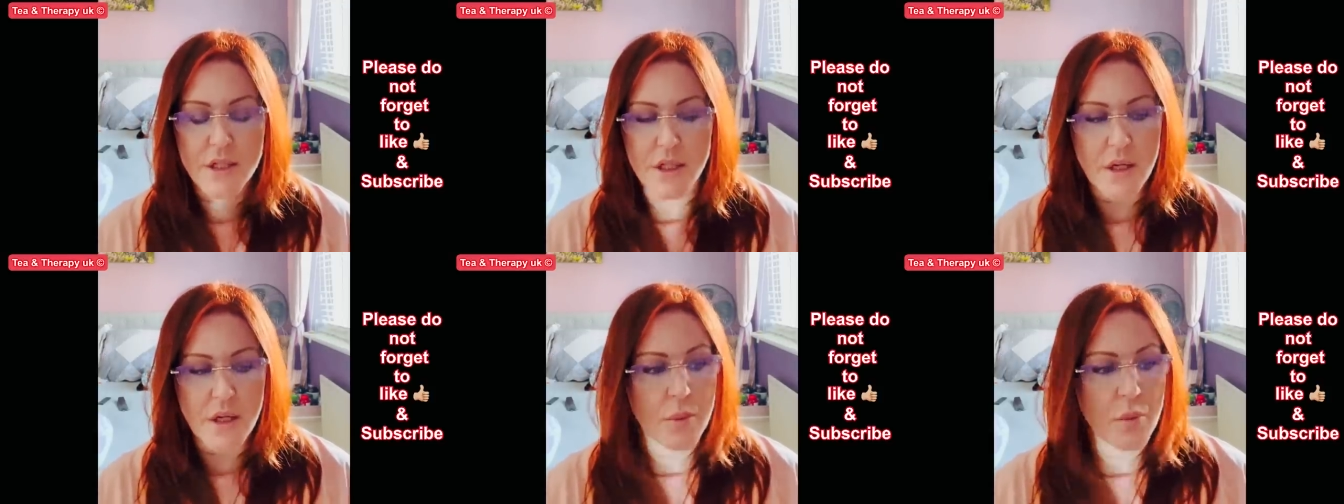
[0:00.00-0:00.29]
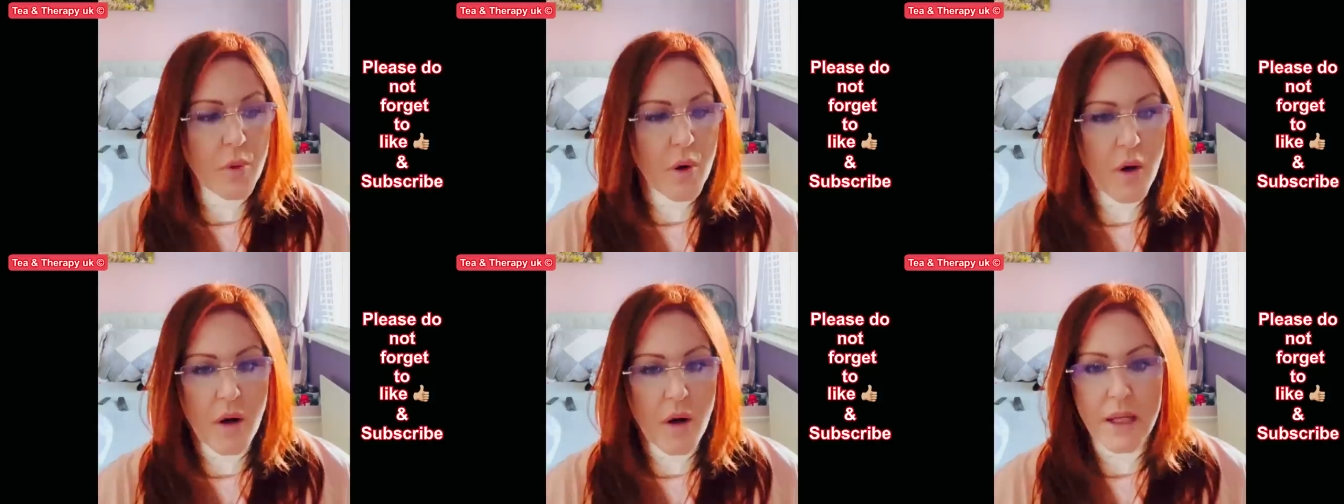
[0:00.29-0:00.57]
do you know
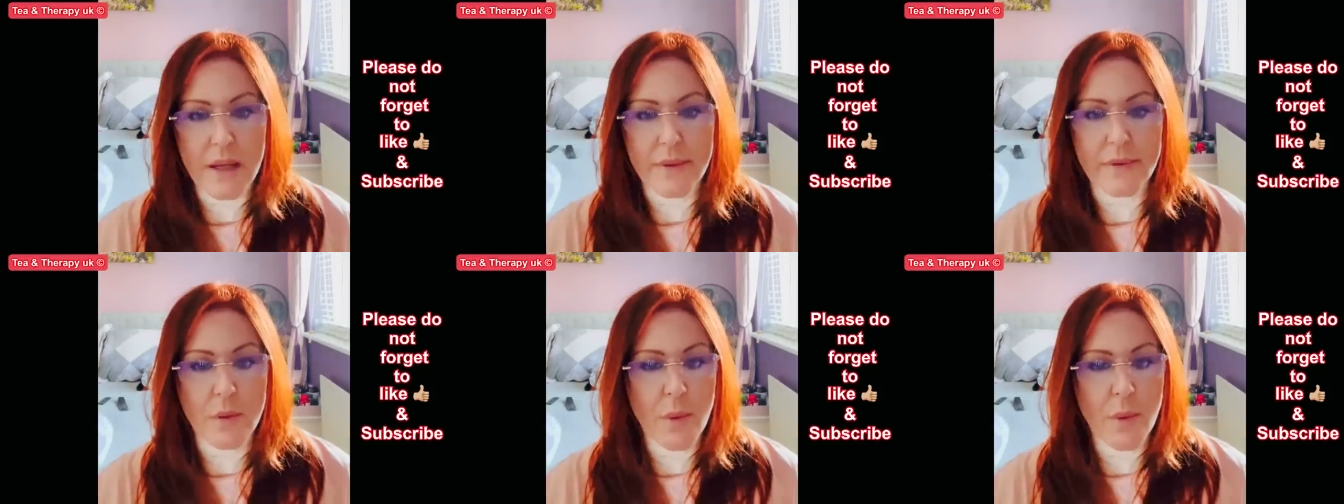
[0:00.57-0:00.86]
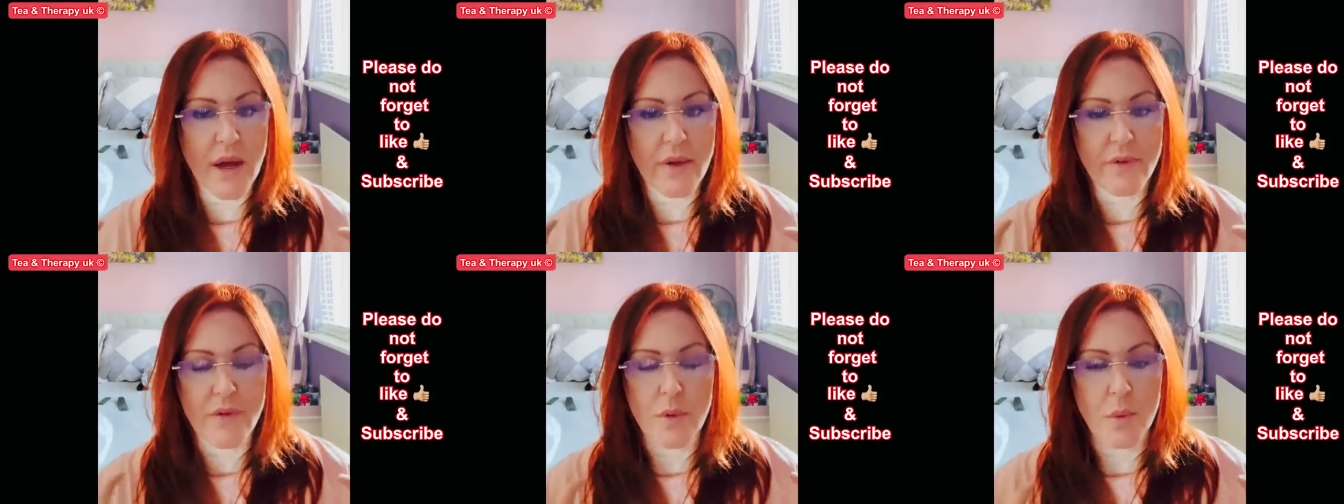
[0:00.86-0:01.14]
what, I'll give you
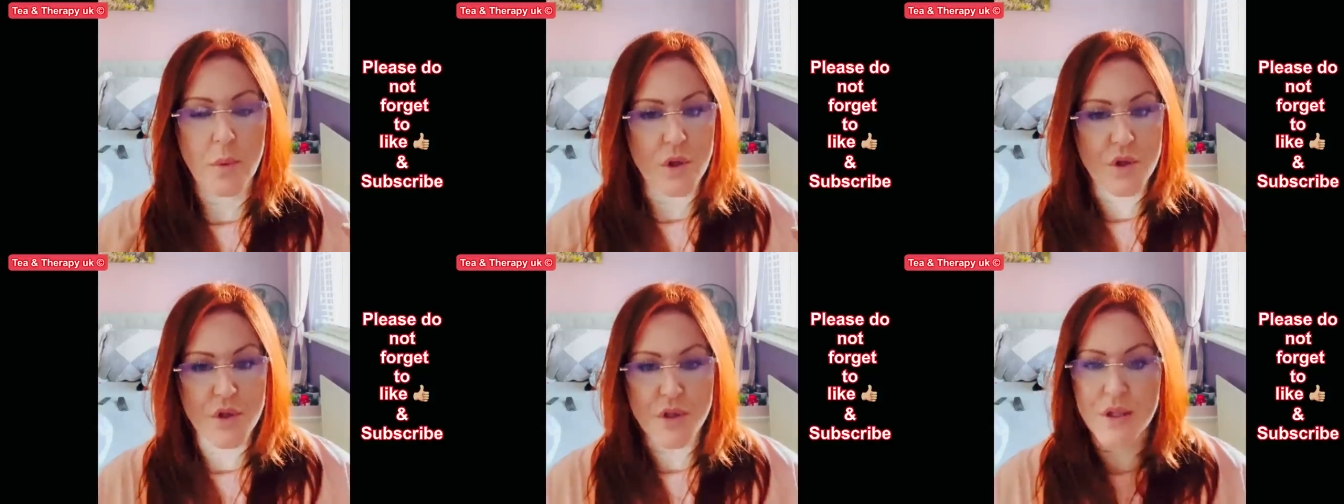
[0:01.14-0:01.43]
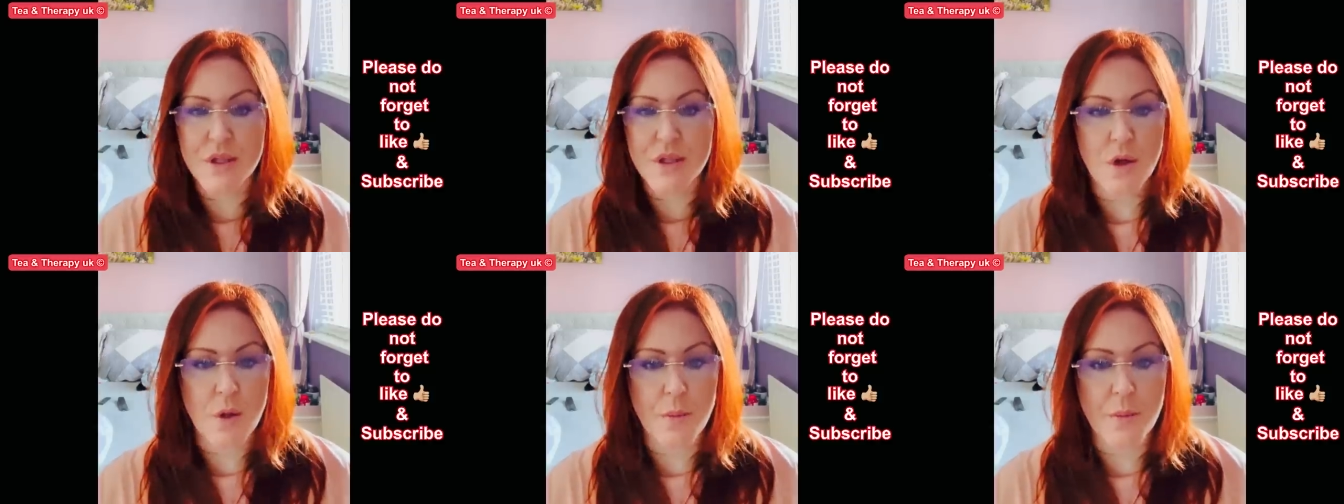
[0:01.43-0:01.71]
whatever you want to
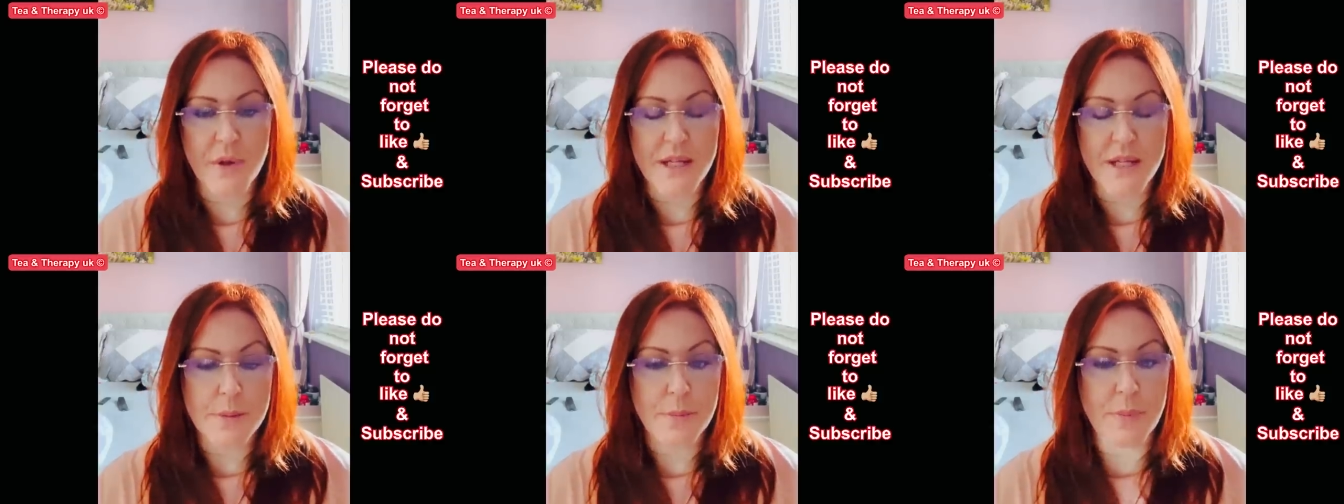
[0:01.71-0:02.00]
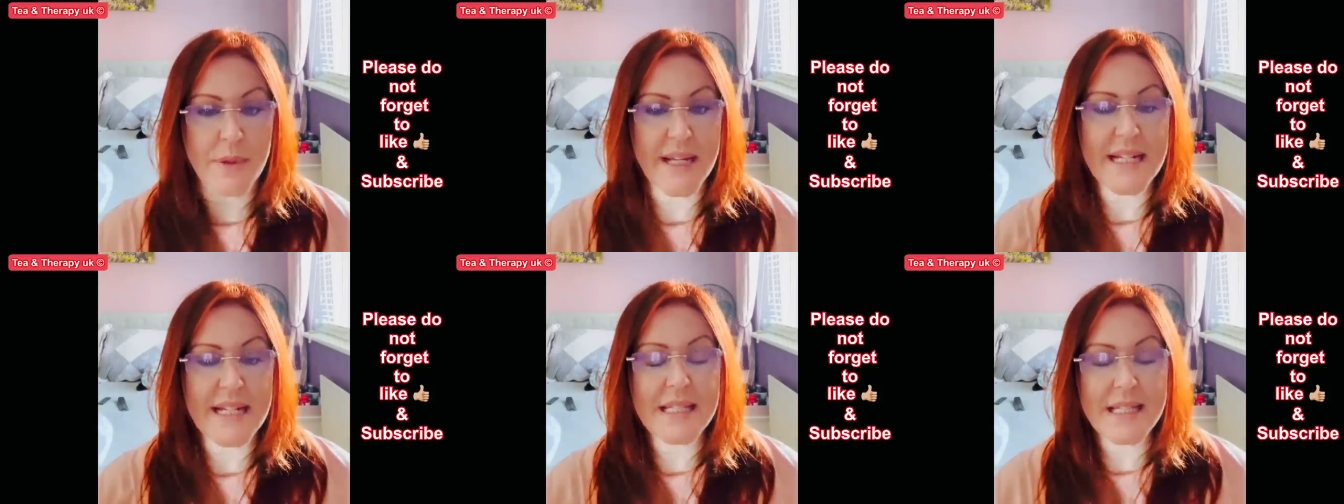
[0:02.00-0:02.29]
stop this.
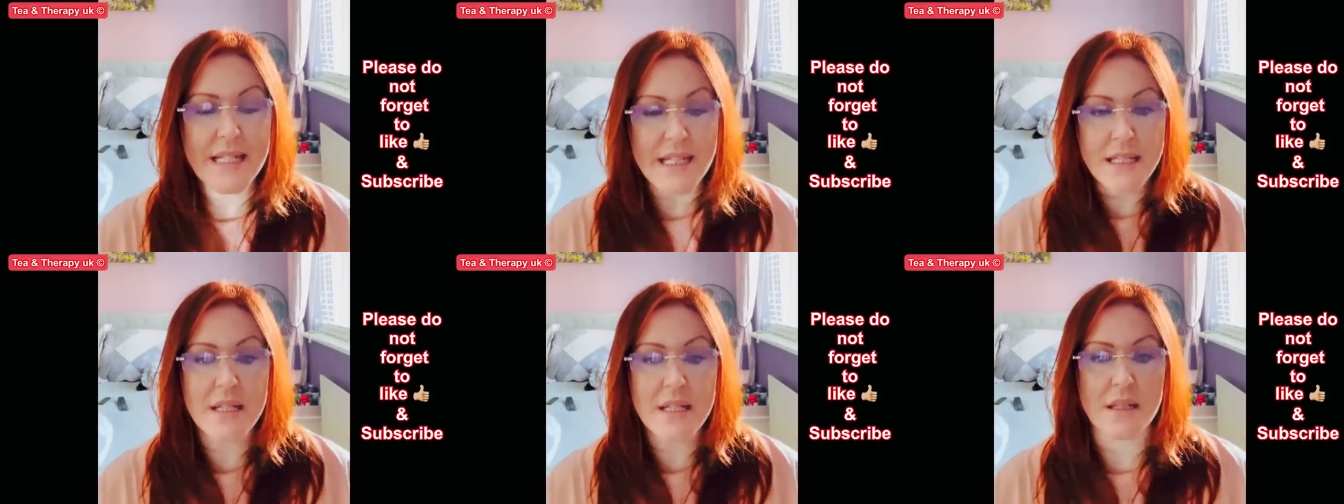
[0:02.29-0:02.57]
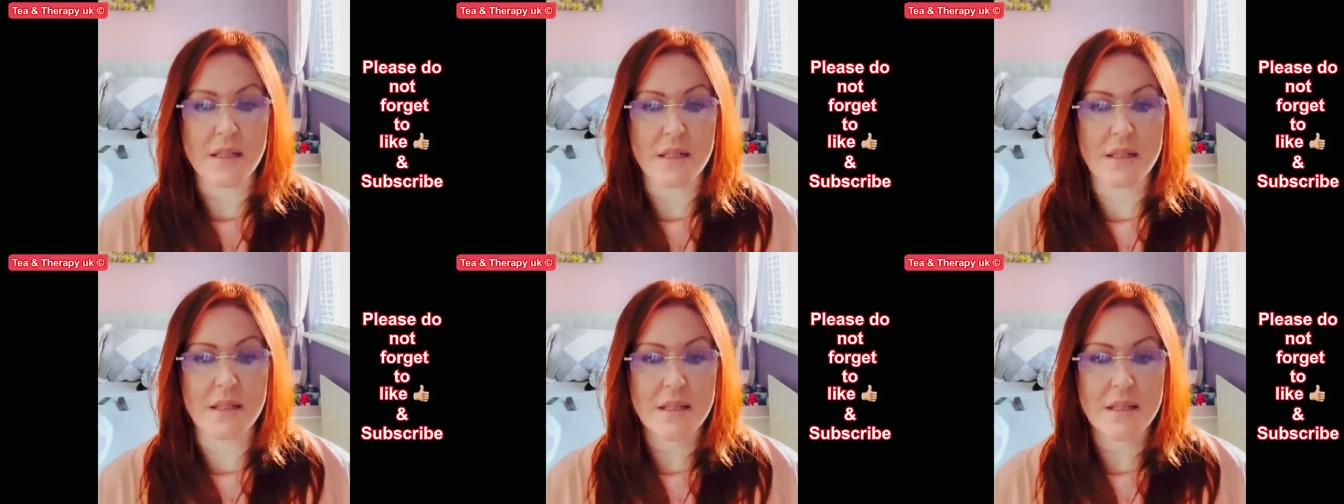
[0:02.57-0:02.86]
But he
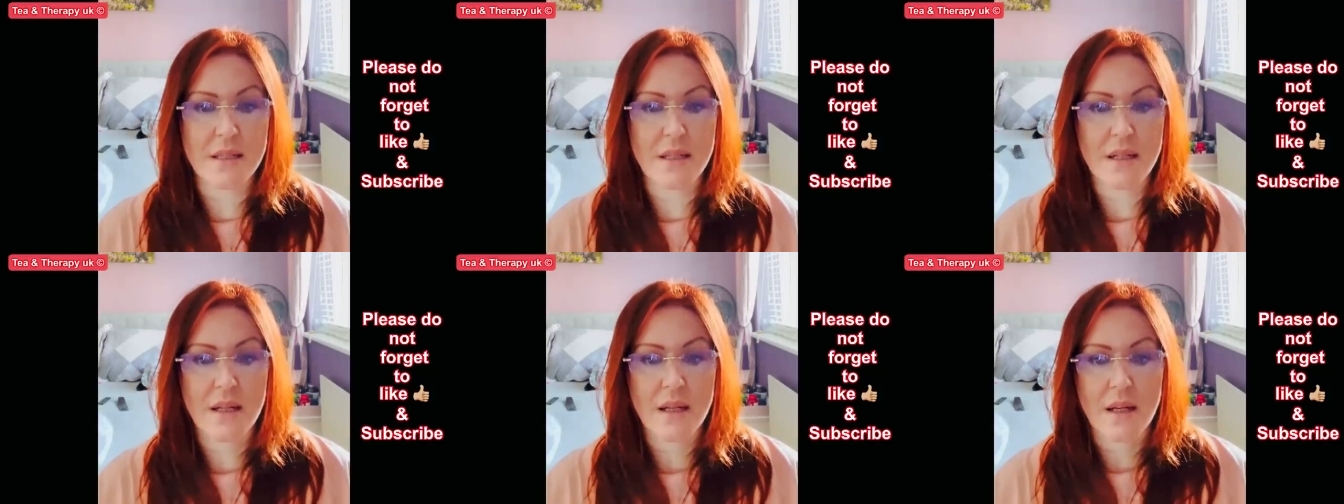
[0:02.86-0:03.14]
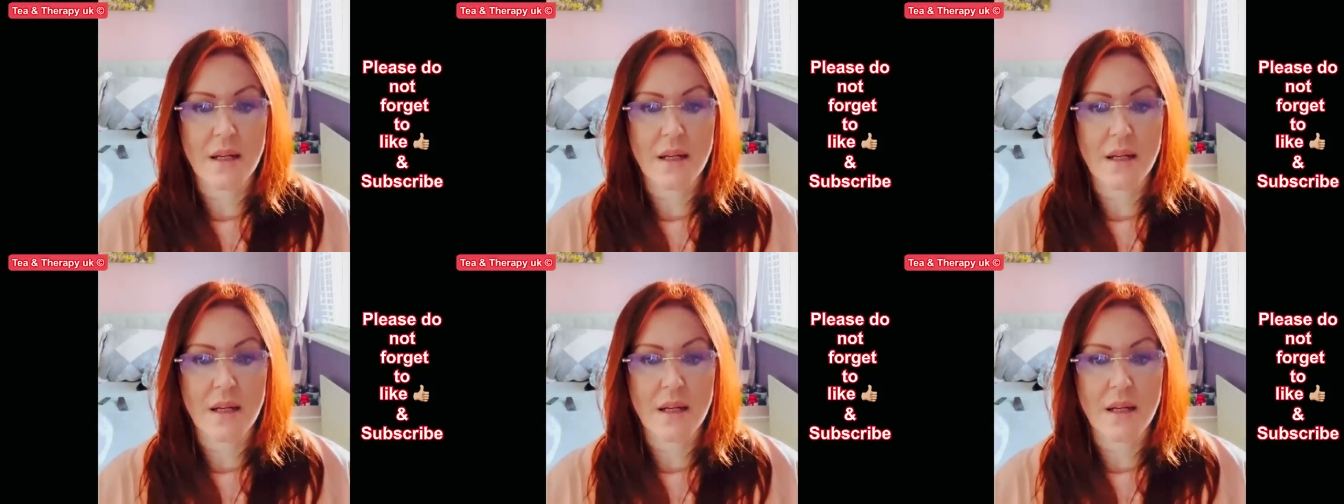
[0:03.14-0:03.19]
didn't.